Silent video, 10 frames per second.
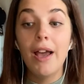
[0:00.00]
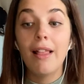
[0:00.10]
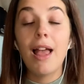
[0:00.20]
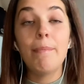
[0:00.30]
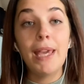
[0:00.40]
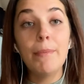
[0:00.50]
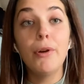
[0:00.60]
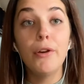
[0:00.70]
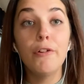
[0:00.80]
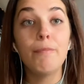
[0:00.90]
Like people
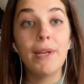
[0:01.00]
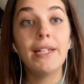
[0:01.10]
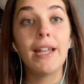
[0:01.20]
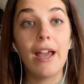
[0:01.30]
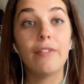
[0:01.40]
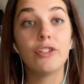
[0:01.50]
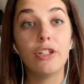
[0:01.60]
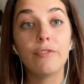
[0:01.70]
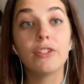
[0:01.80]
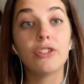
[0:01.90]
who have been in
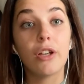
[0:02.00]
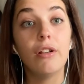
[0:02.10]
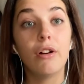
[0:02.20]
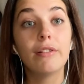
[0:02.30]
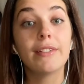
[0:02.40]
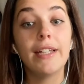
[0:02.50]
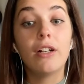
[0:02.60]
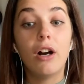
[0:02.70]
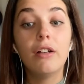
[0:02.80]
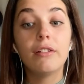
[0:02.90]
F2 for so long that they
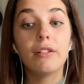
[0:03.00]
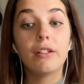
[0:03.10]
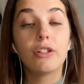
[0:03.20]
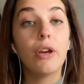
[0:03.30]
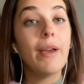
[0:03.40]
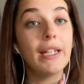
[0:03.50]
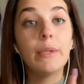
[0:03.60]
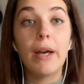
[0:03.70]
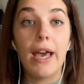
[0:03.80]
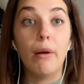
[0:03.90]
can't go
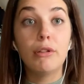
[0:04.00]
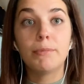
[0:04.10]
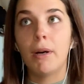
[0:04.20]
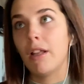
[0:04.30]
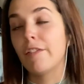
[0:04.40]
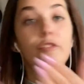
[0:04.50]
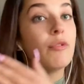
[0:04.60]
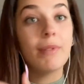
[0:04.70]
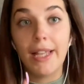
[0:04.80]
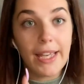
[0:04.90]
anywhere else but like
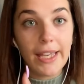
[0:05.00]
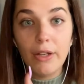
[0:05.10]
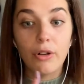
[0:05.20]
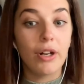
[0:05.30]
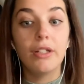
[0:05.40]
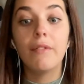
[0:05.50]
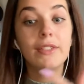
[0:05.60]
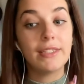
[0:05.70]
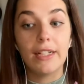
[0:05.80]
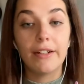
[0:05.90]
Formula E or another
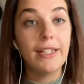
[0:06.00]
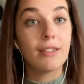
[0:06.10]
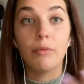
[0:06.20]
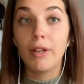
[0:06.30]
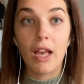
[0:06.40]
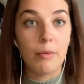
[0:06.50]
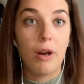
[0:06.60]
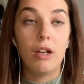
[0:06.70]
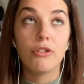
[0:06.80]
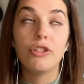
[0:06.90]
series, like what Callum
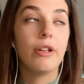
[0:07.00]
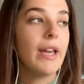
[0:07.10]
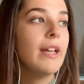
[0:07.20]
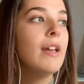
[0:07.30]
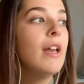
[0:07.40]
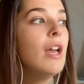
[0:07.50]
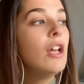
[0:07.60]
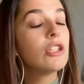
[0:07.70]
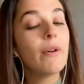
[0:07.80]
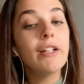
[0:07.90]
Ilott's doing.
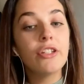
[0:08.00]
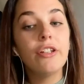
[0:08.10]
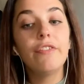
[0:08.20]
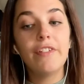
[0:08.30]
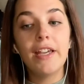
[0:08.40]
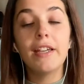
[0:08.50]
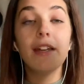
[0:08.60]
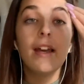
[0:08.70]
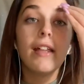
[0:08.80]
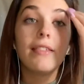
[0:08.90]
So I do think
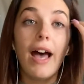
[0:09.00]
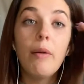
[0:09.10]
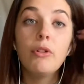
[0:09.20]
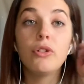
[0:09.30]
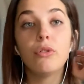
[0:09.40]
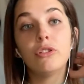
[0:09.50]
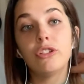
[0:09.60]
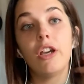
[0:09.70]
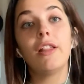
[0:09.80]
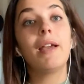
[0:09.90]
that would
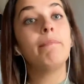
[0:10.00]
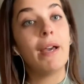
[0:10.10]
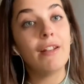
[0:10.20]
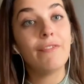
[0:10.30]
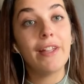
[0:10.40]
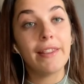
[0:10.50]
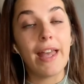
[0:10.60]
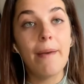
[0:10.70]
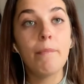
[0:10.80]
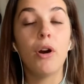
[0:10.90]
also like benefit
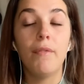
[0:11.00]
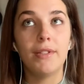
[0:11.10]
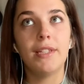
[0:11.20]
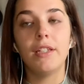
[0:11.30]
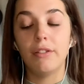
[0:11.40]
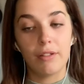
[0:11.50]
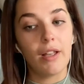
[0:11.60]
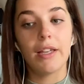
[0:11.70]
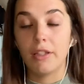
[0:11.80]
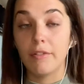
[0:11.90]
them, but obviously
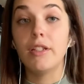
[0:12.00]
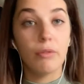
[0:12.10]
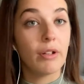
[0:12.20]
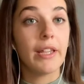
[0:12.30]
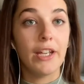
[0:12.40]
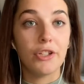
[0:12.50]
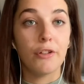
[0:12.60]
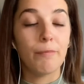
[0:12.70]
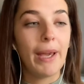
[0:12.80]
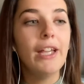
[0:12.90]
like you've still got the issue
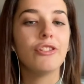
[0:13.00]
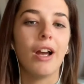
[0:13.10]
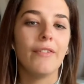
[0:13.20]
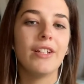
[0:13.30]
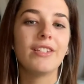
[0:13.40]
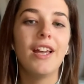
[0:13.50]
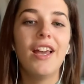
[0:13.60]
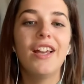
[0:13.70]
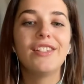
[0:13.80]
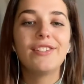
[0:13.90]
of pay drivers.
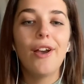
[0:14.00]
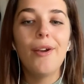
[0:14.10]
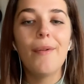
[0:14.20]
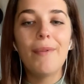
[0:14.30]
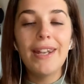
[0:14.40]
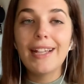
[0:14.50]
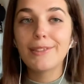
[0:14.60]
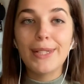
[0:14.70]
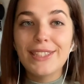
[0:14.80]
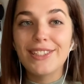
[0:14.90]
So my next
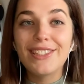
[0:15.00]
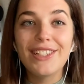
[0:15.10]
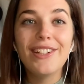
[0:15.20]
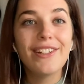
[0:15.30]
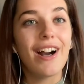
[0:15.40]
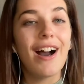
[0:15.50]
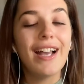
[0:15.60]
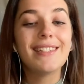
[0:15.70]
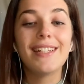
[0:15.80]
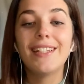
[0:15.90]
question to you
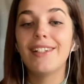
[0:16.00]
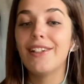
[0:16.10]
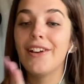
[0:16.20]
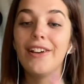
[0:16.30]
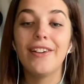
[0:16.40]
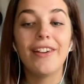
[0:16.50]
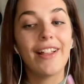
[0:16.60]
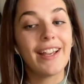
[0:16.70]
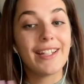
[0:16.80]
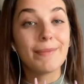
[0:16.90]
guys, and I don't know,
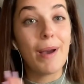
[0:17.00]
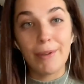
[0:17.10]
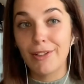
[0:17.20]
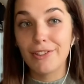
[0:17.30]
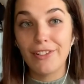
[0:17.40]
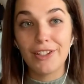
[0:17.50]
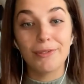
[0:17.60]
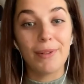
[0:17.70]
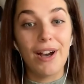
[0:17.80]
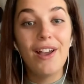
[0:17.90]
like this might be controversial,
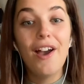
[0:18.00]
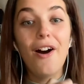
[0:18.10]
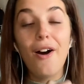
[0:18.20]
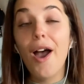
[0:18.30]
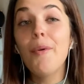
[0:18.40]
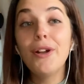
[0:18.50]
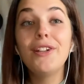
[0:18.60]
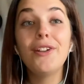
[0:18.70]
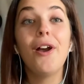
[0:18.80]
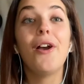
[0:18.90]
but I want to
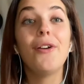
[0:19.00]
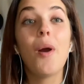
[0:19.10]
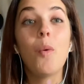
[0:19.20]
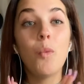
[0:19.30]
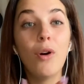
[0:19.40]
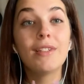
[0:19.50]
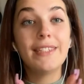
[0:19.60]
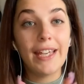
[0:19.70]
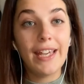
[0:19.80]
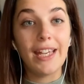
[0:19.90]
know what
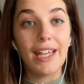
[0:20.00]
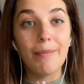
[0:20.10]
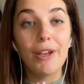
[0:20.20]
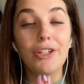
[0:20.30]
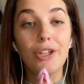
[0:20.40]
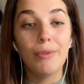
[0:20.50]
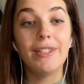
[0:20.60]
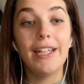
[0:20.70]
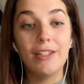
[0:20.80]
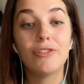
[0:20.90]
team you would
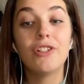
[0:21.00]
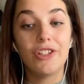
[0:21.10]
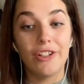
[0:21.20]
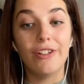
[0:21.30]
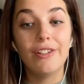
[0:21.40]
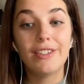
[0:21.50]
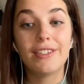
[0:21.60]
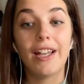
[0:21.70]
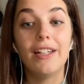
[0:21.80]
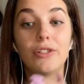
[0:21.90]
introduce
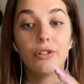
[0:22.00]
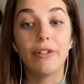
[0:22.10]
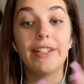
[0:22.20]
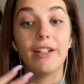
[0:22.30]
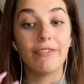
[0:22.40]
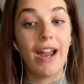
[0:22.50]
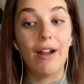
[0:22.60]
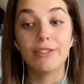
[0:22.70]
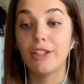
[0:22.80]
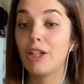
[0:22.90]
that is already
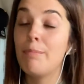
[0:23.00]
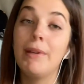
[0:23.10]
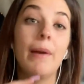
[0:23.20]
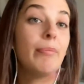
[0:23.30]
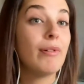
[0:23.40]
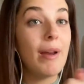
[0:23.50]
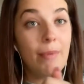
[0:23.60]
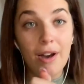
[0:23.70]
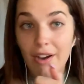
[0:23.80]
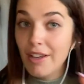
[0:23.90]
around. So it could be a
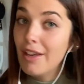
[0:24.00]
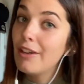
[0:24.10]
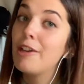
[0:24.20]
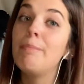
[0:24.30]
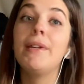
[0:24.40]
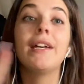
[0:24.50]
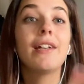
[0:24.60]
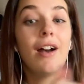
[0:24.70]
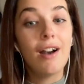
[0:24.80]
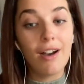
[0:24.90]
Prema, could be a
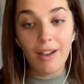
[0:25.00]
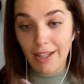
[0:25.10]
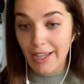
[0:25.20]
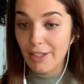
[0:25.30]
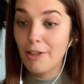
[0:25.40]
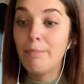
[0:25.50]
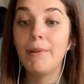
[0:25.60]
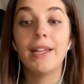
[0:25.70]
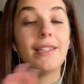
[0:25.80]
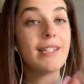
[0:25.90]
Carlin, could
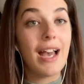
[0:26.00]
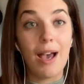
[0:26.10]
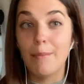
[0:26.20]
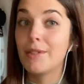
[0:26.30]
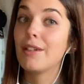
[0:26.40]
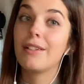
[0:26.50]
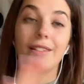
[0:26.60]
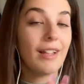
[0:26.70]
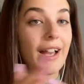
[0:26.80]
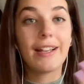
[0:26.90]
be a Dam, so
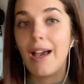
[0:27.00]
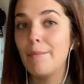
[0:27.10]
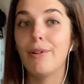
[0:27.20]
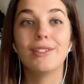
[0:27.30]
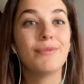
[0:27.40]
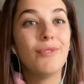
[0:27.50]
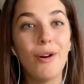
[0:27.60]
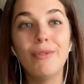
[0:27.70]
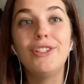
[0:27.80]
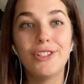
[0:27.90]
like a Campos. Who
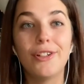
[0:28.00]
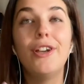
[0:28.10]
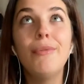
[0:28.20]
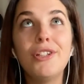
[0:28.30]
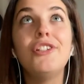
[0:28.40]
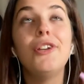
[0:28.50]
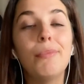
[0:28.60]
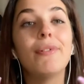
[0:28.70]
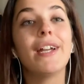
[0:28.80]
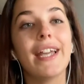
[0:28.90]
would you
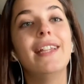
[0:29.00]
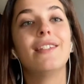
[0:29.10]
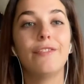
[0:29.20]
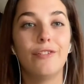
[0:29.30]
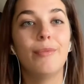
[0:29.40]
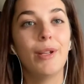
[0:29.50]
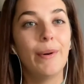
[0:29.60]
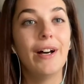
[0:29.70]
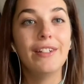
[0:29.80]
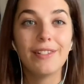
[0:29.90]
bring into Formula
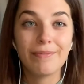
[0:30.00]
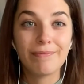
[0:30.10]
One?